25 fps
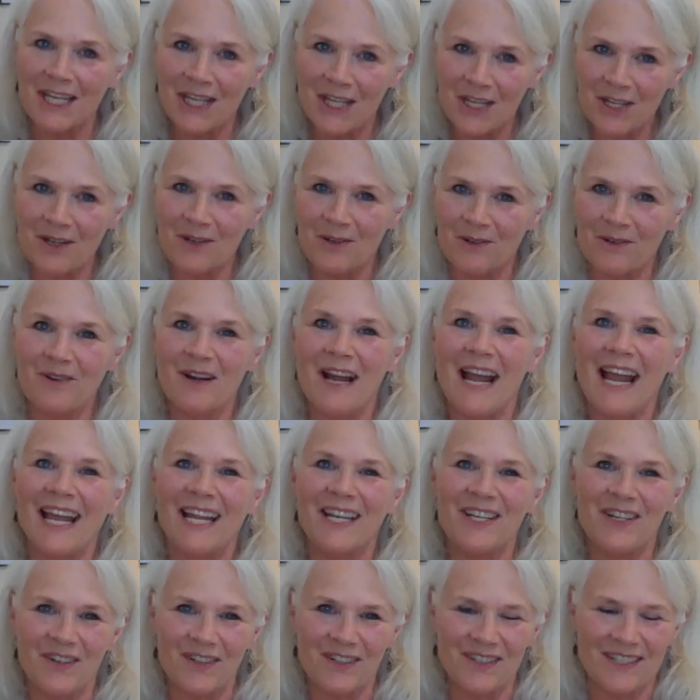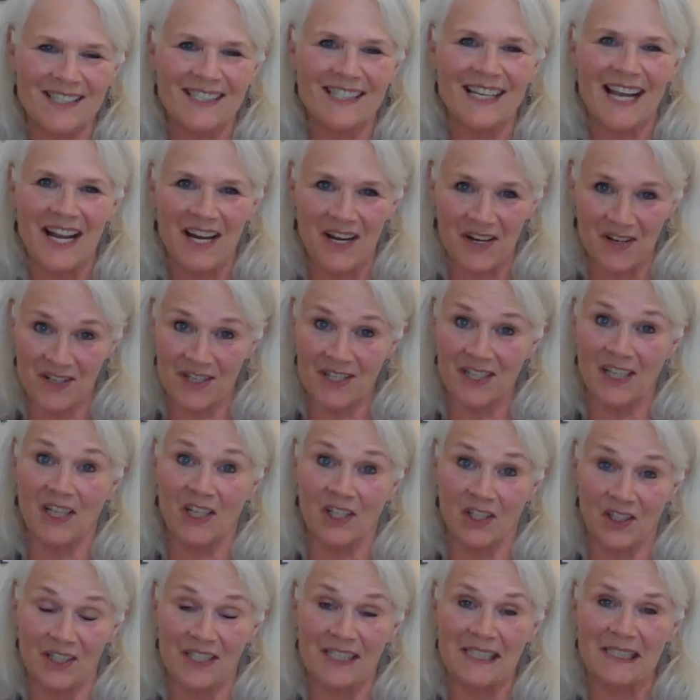you and your desire to
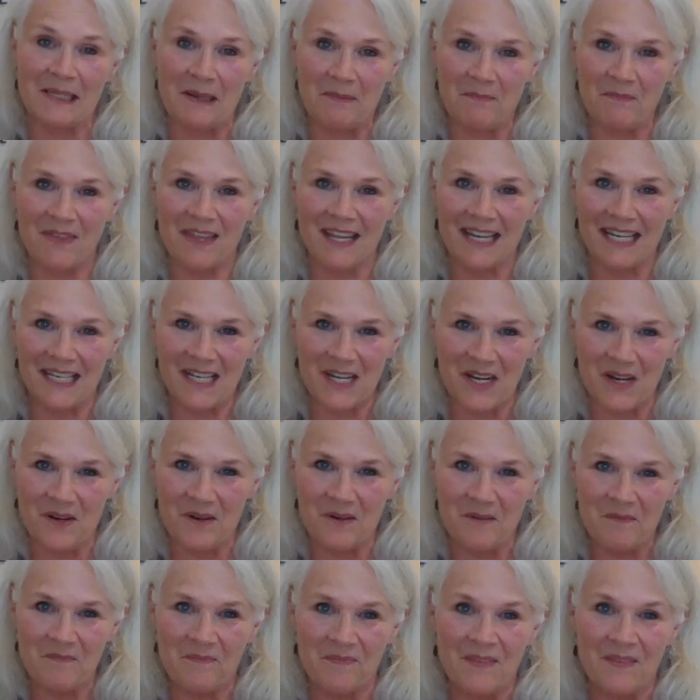learn something new.